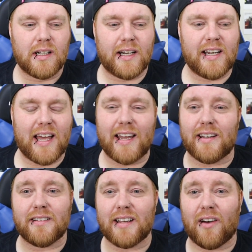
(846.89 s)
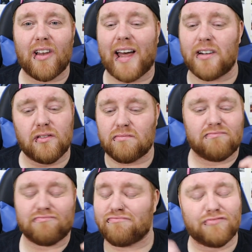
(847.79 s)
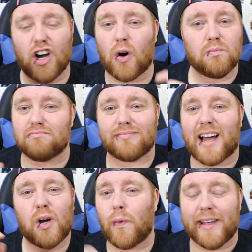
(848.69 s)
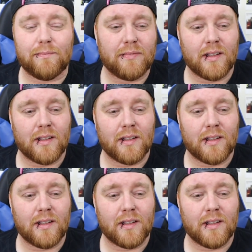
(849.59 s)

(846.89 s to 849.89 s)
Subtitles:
And in end, I was like, no, I quit.